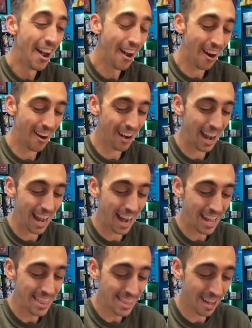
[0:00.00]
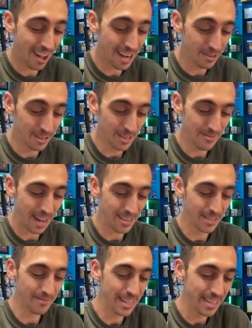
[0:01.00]
all right. I thought it was
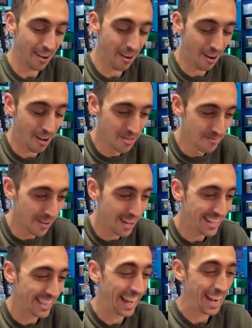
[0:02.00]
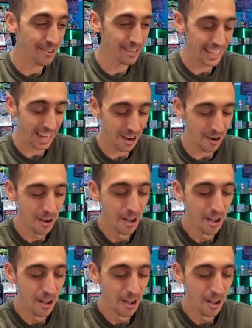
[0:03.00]
about to be the alt, but there we go.